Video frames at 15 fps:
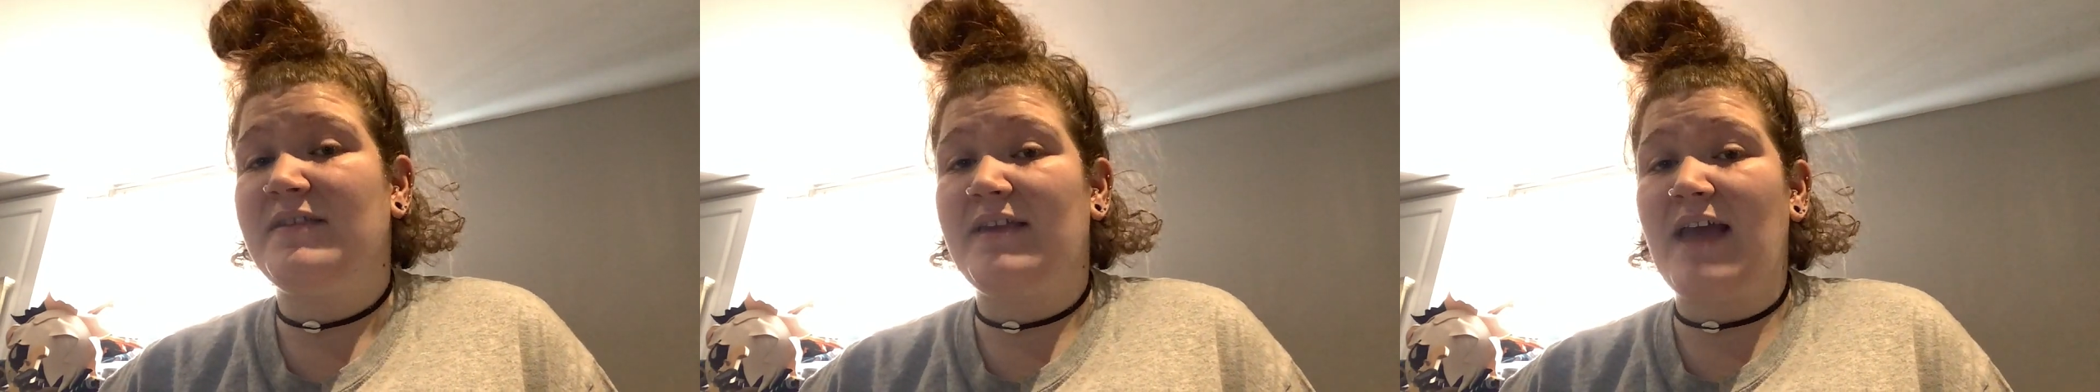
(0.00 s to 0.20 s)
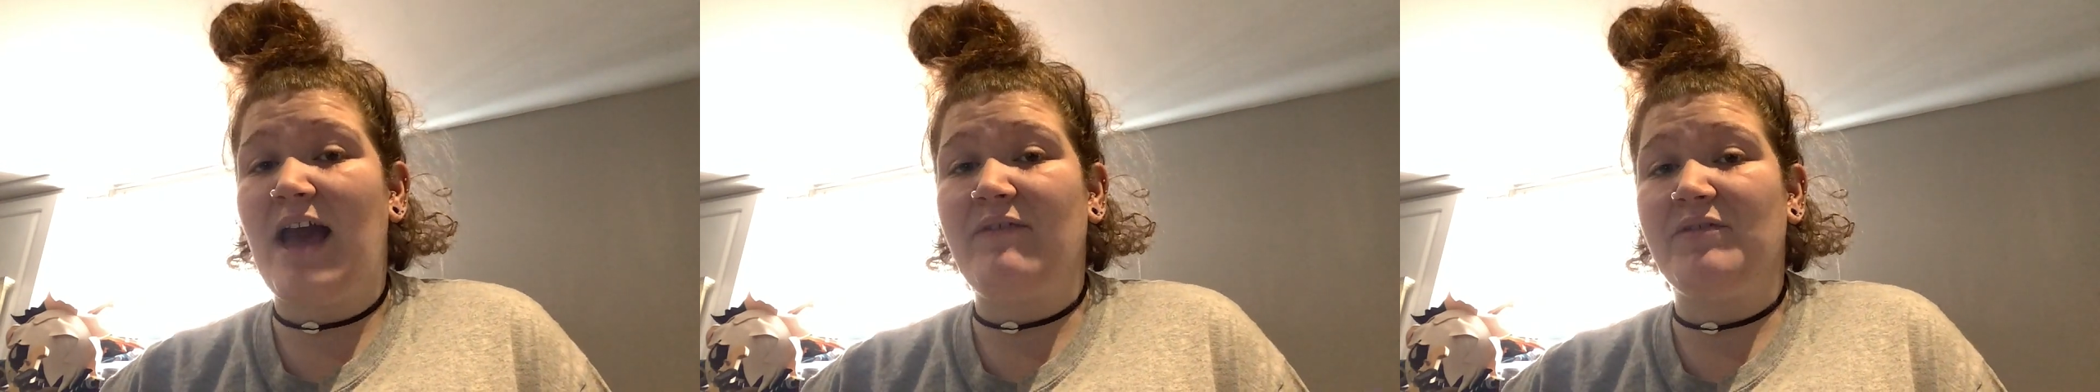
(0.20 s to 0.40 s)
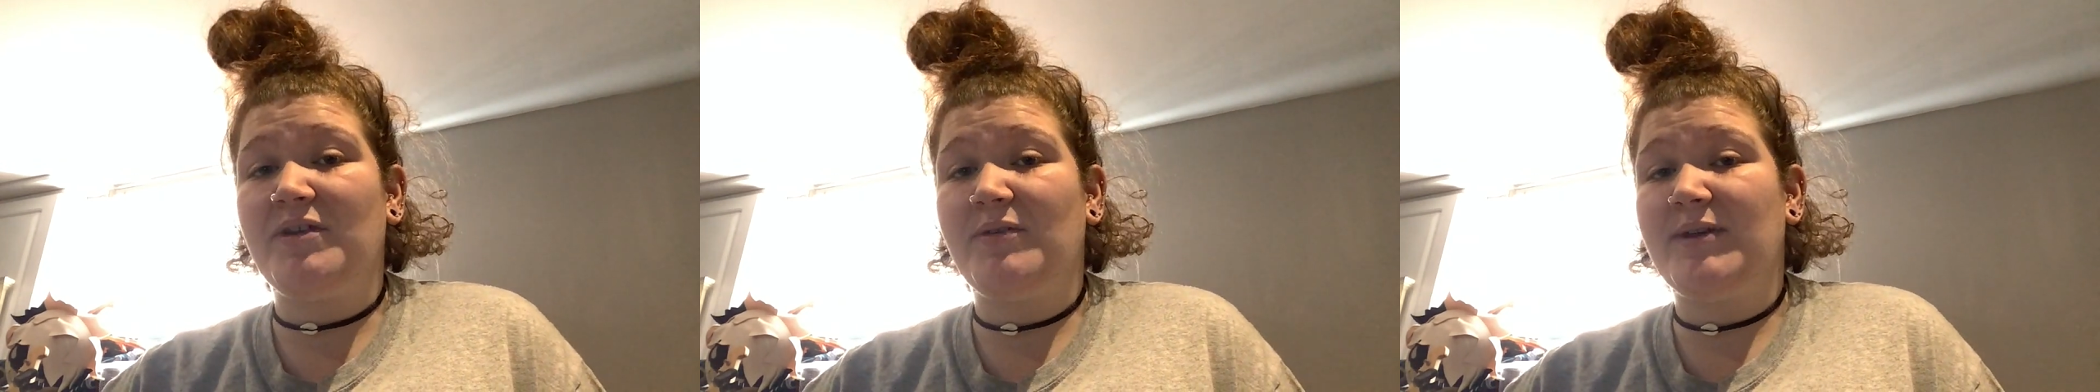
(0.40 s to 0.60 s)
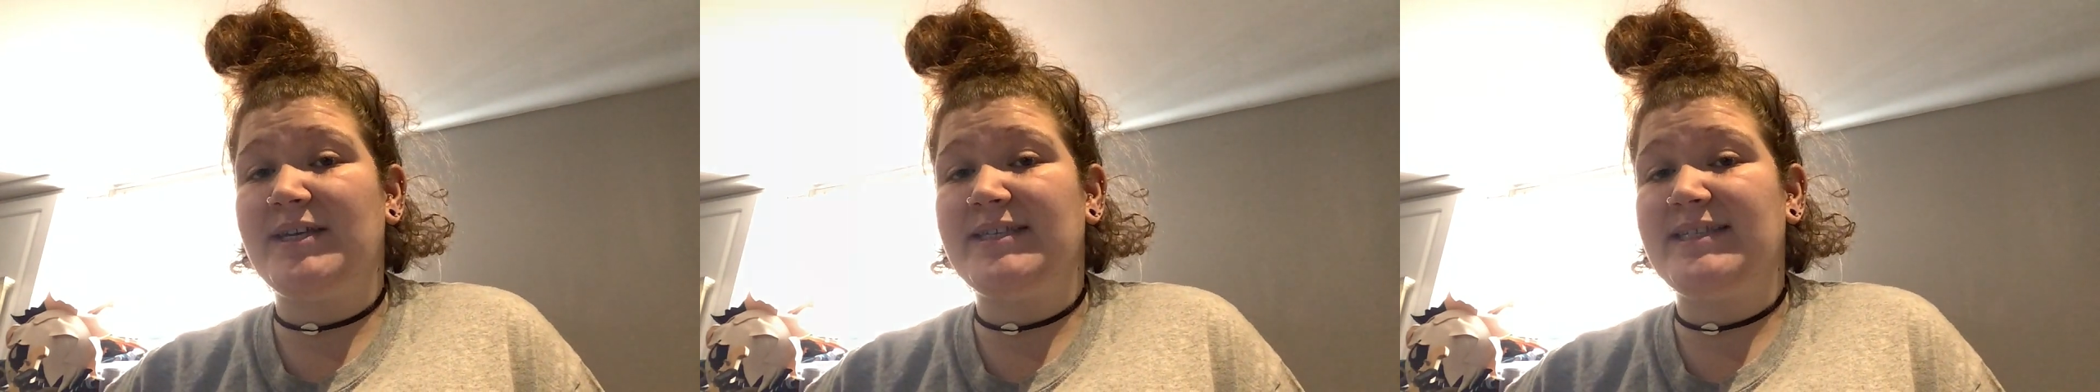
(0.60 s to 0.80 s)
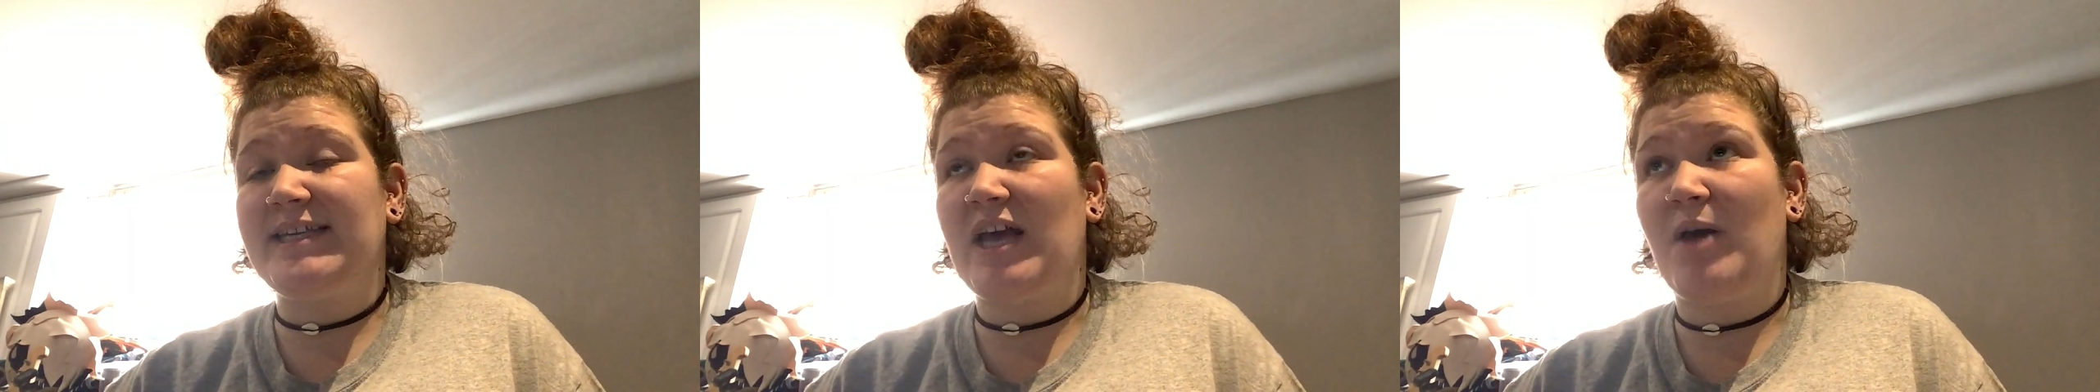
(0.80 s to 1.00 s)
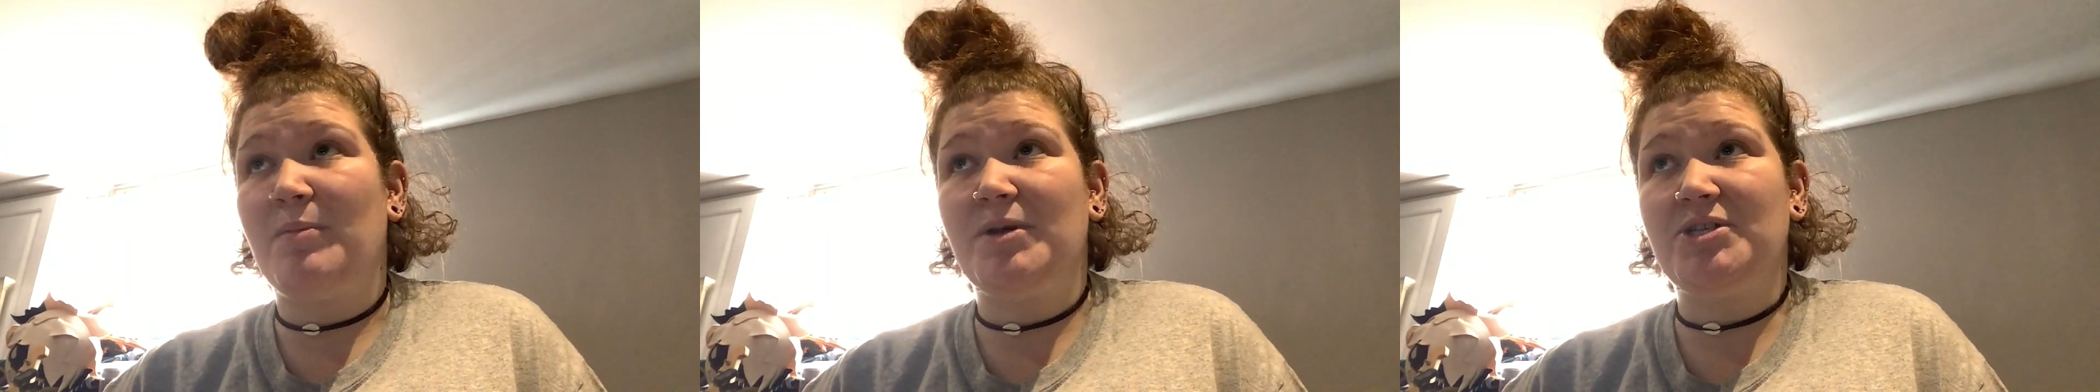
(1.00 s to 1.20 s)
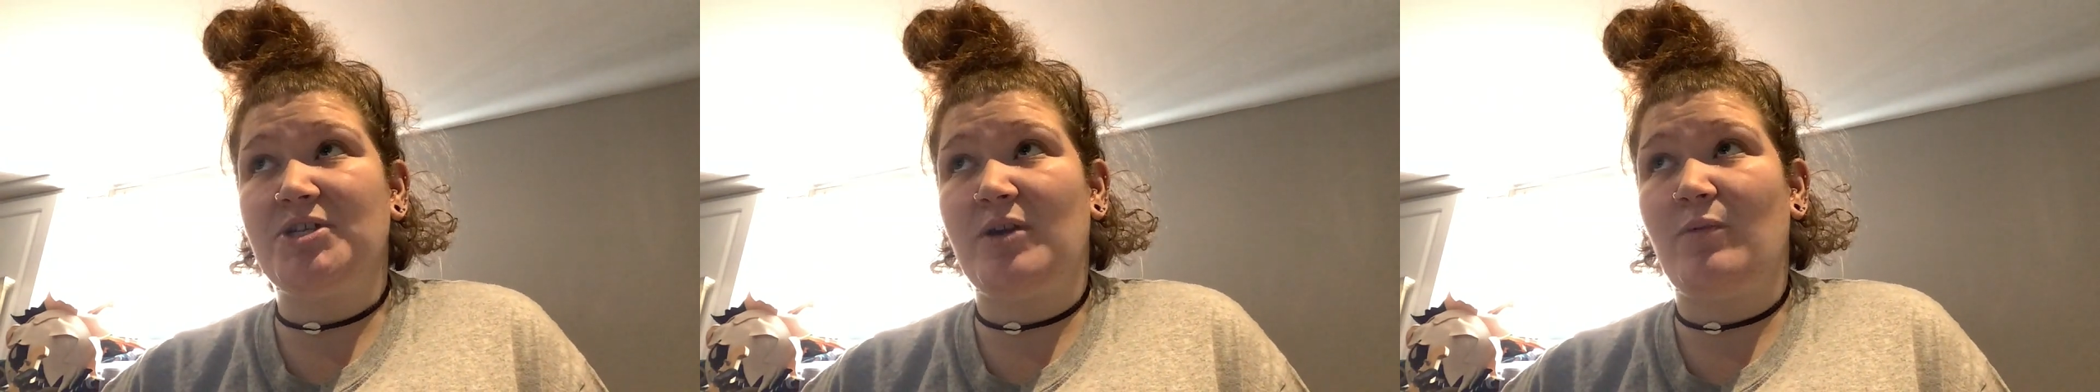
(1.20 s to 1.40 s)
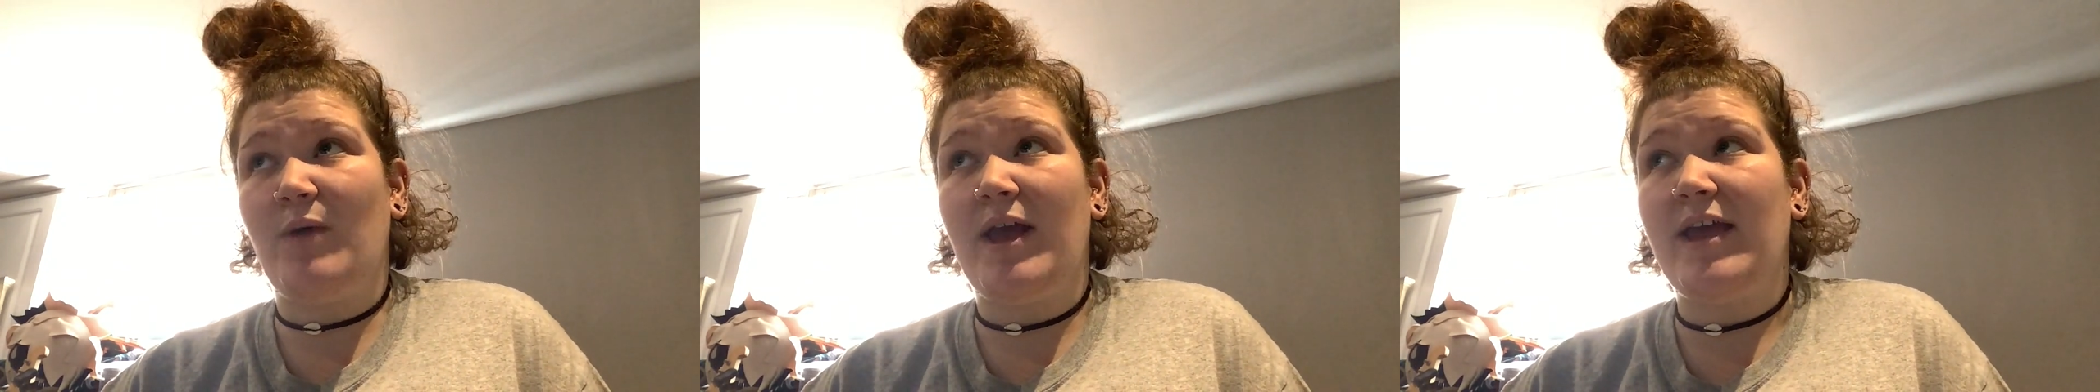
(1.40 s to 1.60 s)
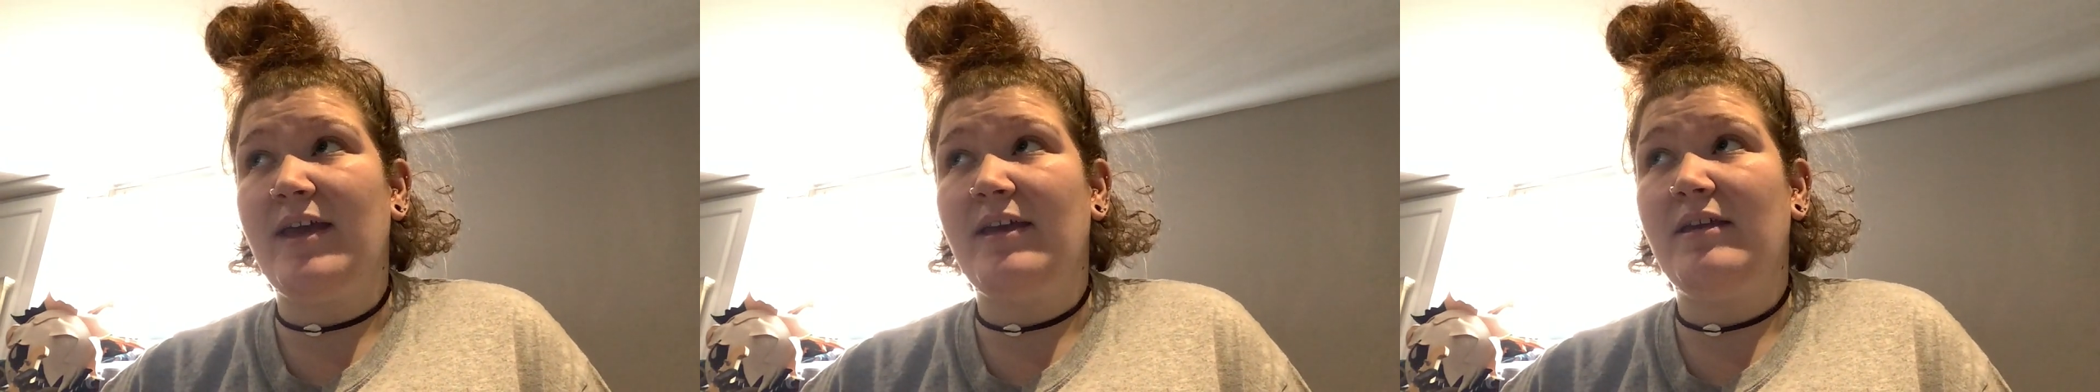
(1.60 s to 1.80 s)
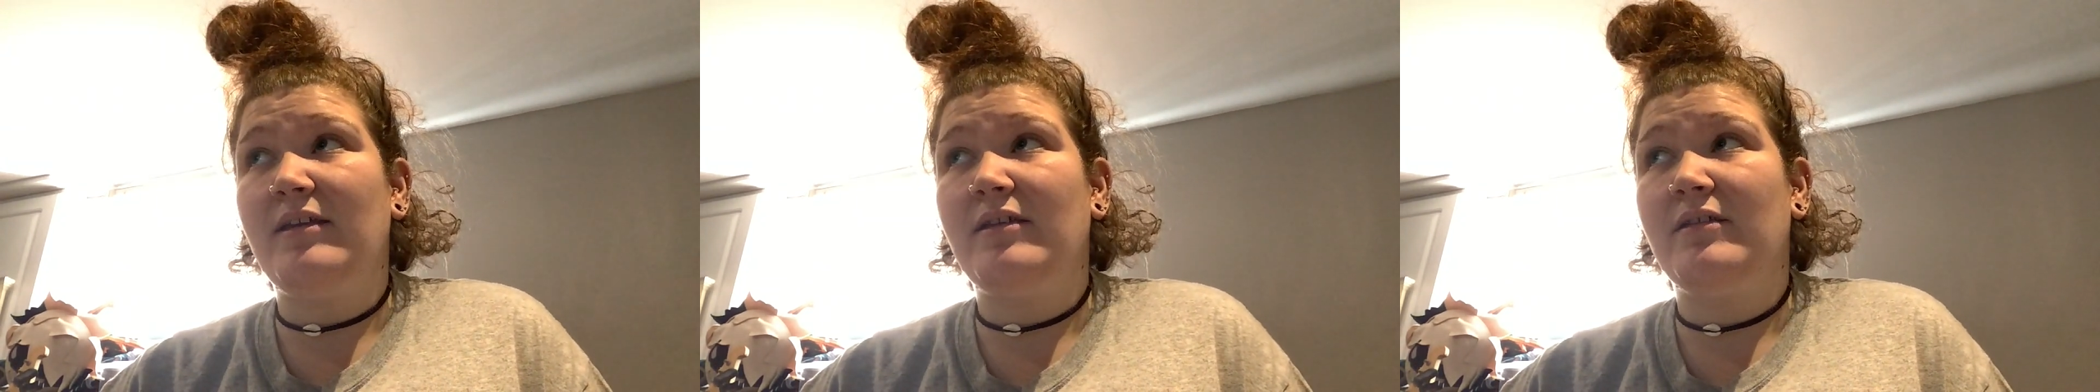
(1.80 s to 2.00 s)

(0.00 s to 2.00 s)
Having you guys see how much I weigh,